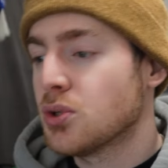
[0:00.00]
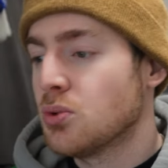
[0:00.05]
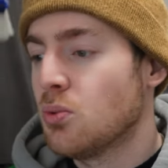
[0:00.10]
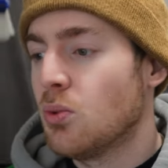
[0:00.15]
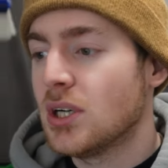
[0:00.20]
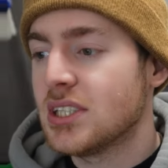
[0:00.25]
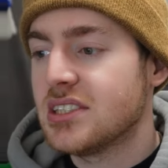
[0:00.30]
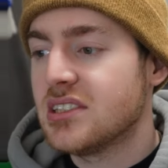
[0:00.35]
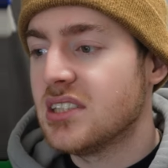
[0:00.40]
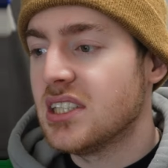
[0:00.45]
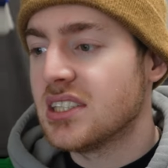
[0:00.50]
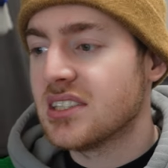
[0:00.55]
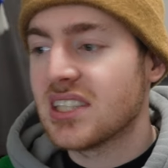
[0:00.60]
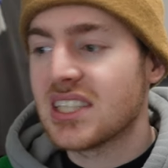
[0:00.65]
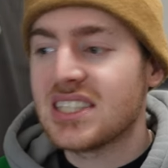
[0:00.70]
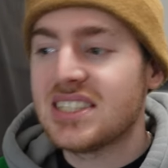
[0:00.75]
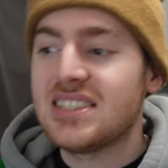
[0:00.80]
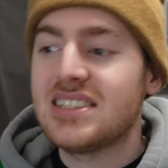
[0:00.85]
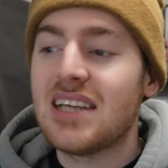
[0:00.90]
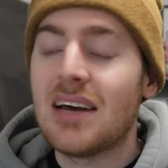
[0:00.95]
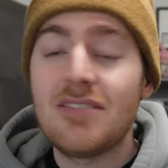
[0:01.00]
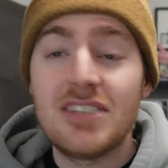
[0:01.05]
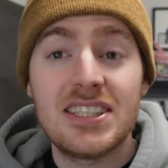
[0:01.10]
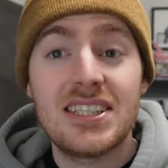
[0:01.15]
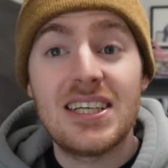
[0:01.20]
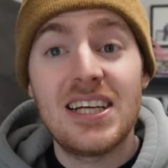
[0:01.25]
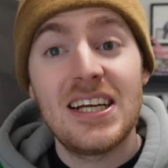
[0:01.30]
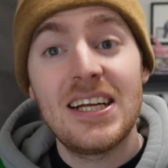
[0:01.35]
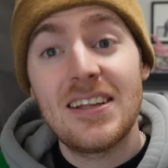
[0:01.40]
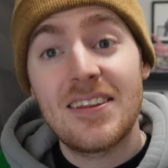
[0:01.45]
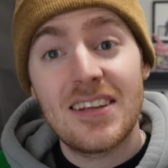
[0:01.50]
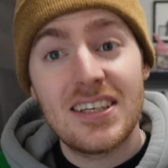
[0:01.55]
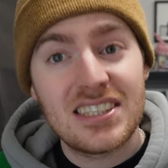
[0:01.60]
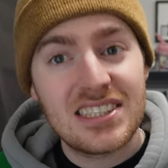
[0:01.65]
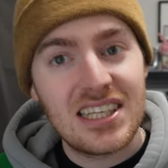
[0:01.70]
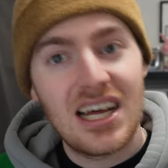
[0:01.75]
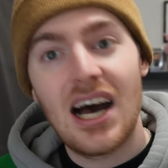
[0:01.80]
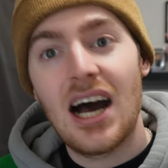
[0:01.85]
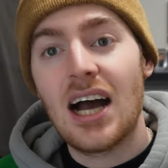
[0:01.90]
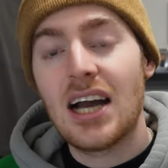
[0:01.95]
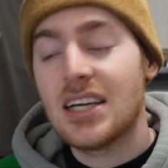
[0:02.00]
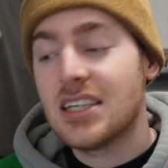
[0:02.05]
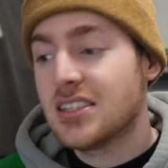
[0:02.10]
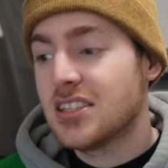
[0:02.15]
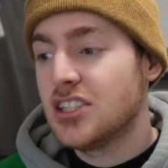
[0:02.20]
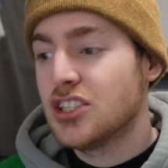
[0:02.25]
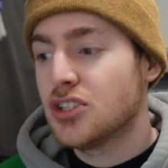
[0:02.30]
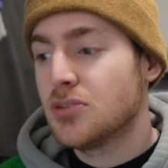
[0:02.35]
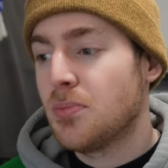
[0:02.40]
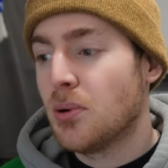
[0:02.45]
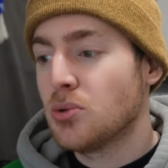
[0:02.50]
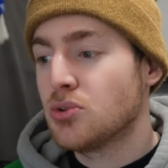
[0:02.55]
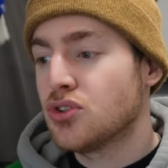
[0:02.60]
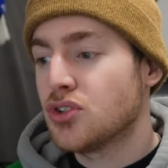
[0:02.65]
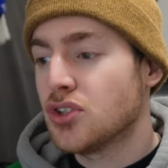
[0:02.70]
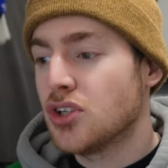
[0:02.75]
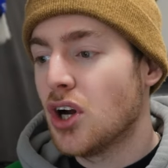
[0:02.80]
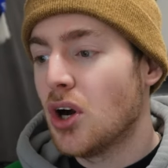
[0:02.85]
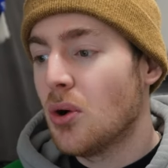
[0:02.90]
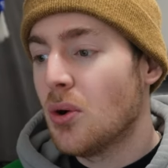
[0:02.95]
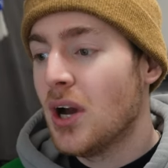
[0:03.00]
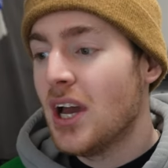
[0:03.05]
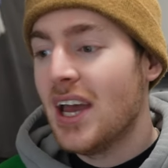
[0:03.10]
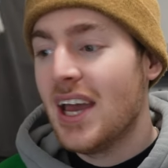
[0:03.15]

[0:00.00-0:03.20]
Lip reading: 17th is the highest he's supposed to go.